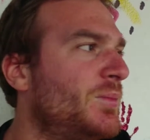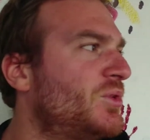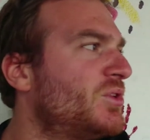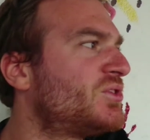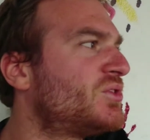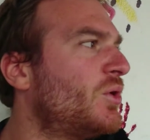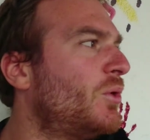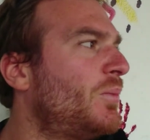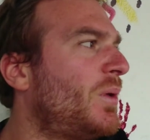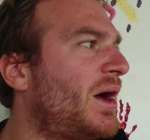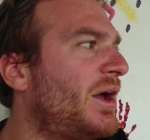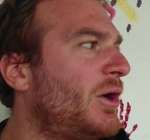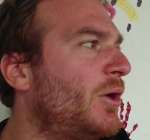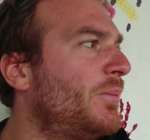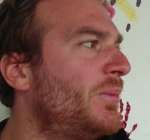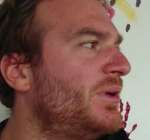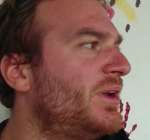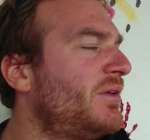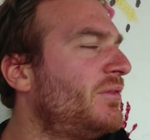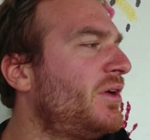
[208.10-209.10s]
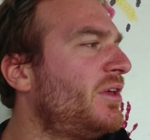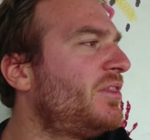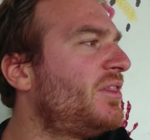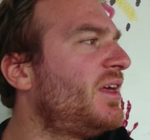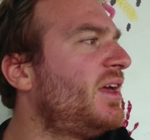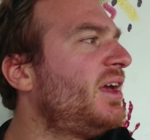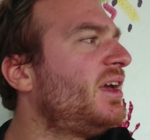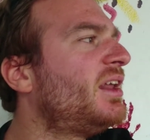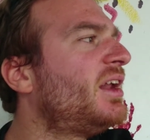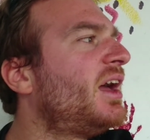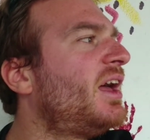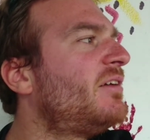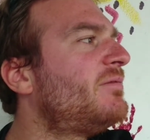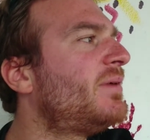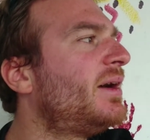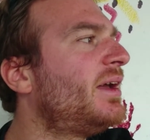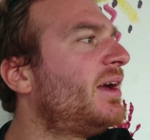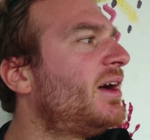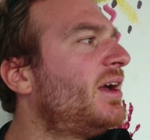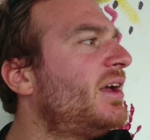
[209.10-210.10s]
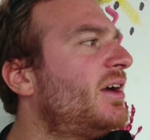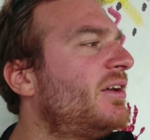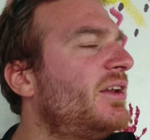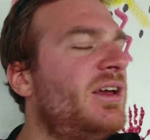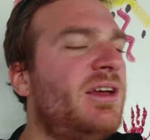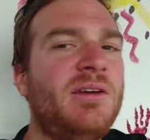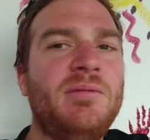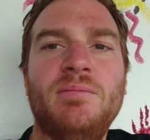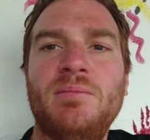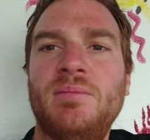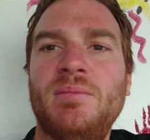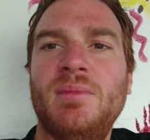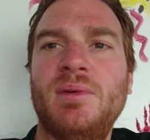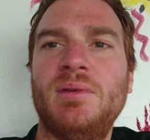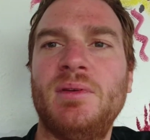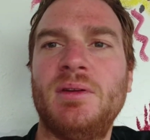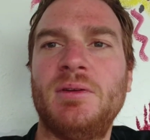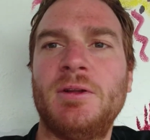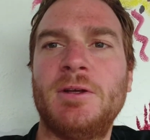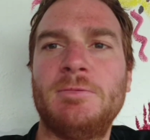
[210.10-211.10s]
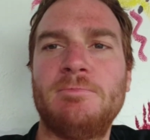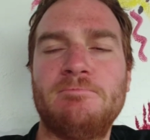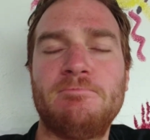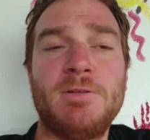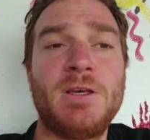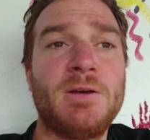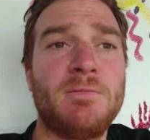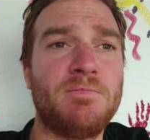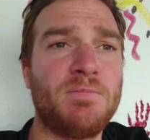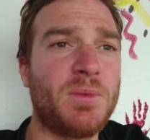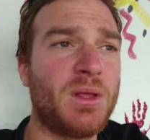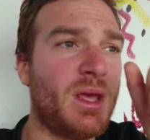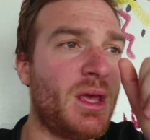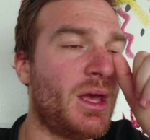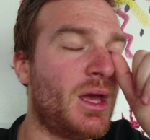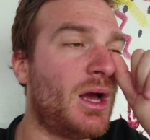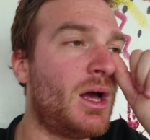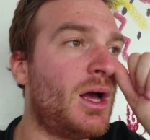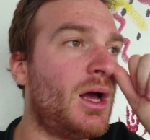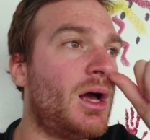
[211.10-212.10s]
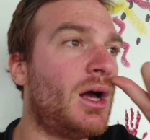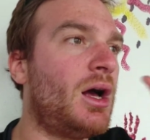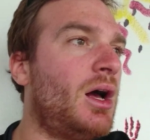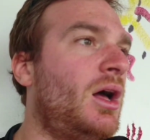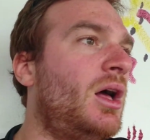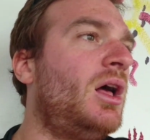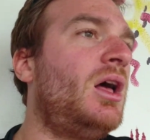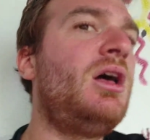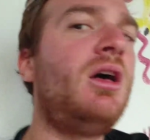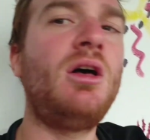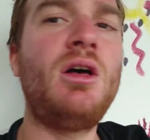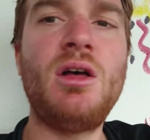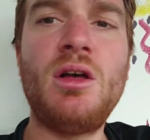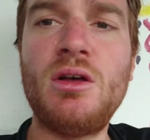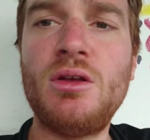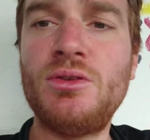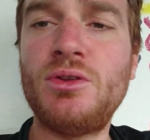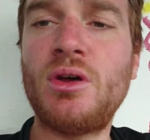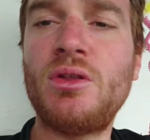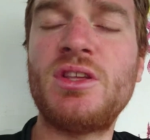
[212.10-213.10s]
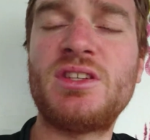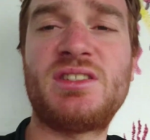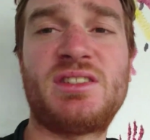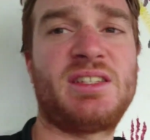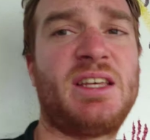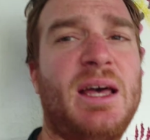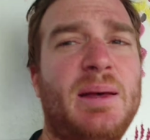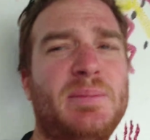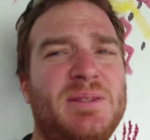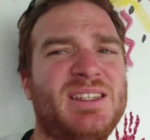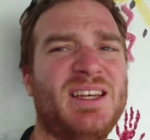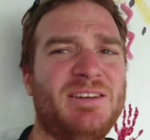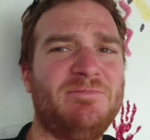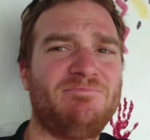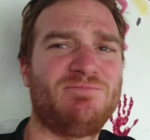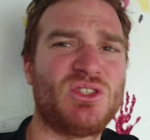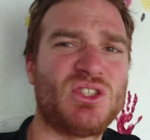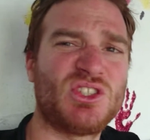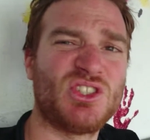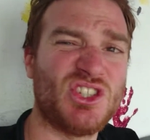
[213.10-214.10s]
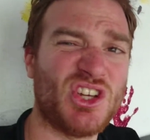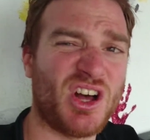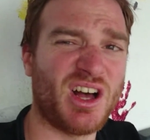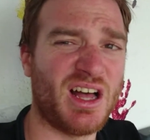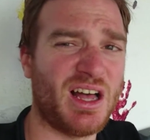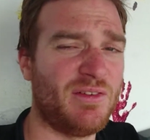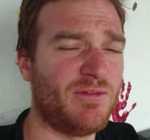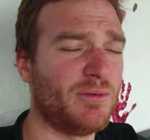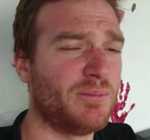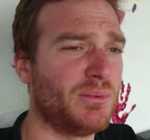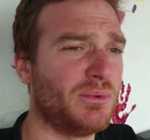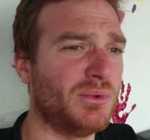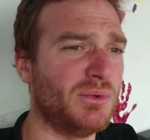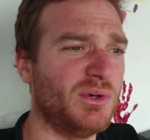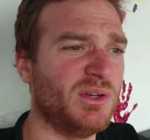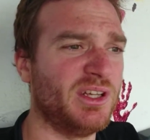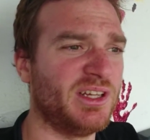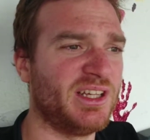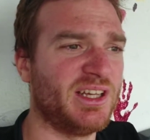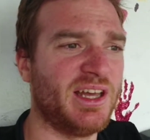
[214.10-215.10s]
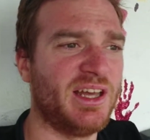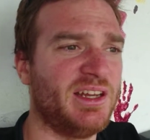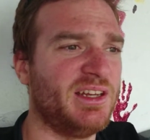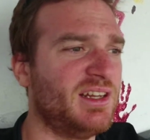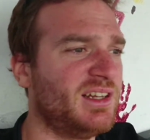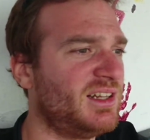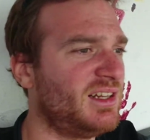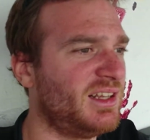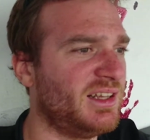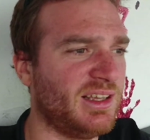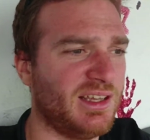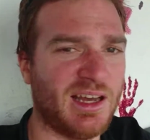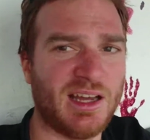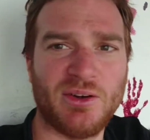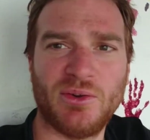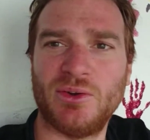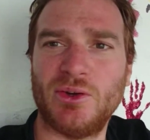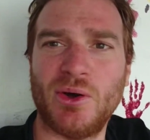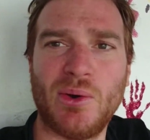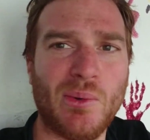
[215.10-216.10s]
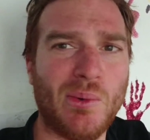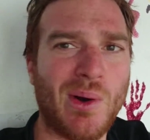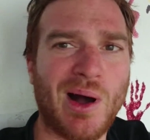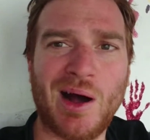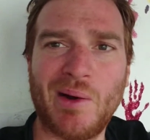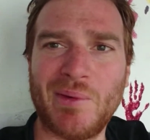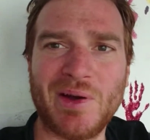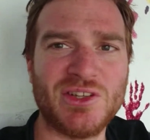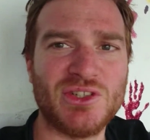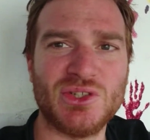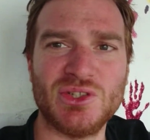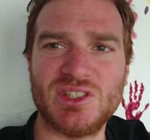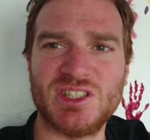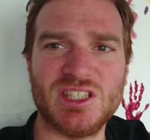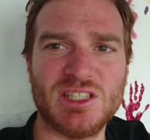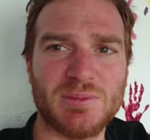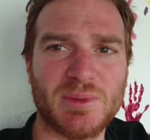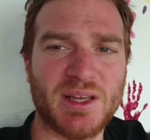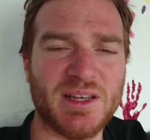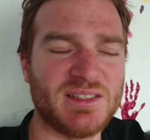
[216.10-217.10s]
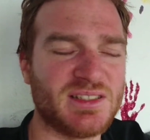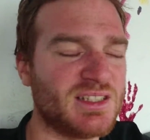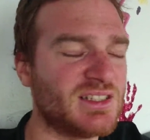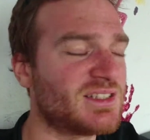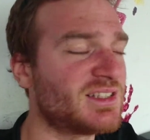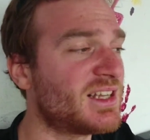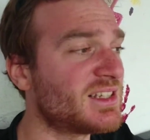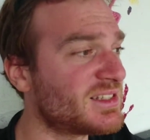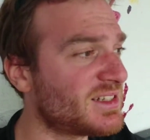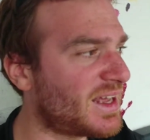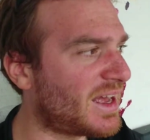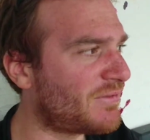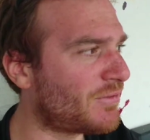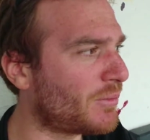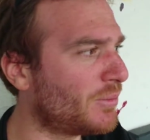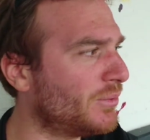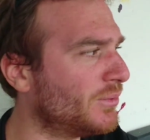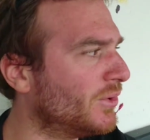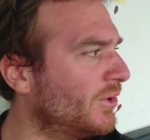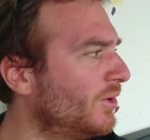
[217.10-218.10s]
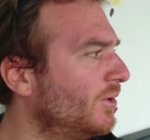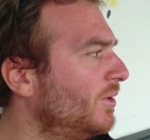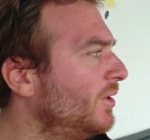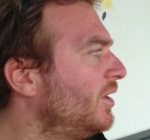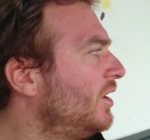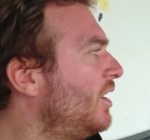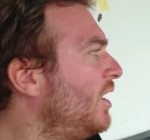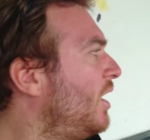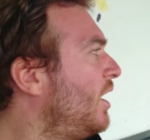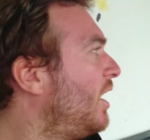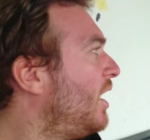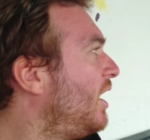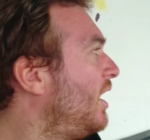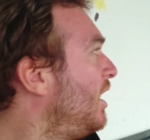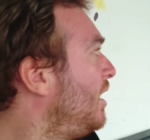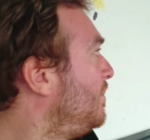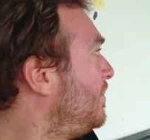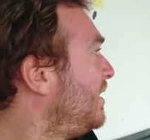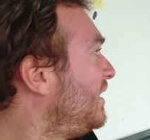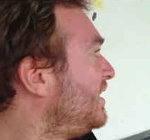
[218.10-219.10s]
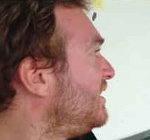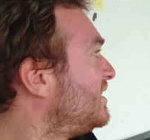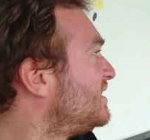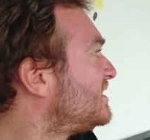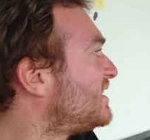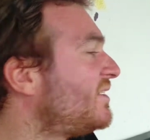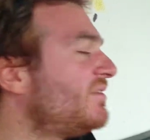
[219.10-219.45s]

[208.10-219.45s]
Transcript: I'm just op- I opened everything and I have my eye on it yeah uh, no this campsite does not have a pool again like I don't know how I choose these places it doesn't have a pool uh, but it does